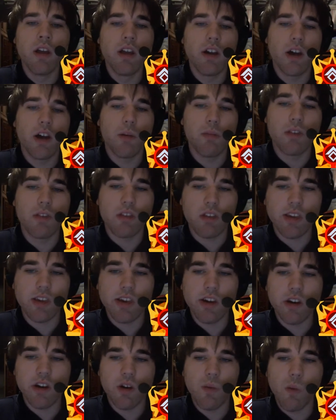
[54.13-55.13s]

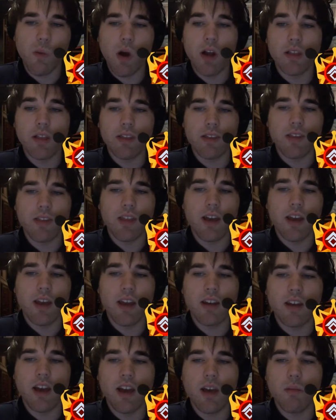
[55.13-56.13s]
obscure ones
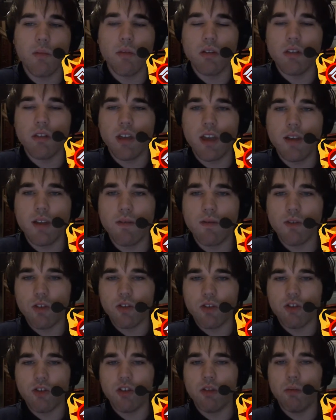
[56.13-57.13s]
that I believe
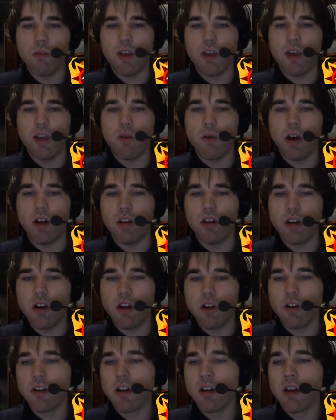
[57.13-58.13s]
should be well
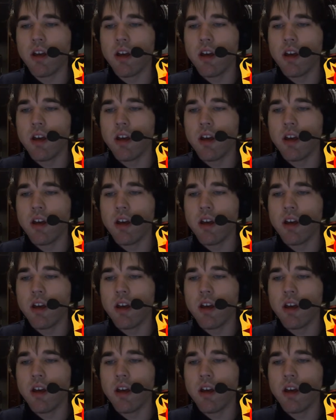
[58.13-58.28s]
known.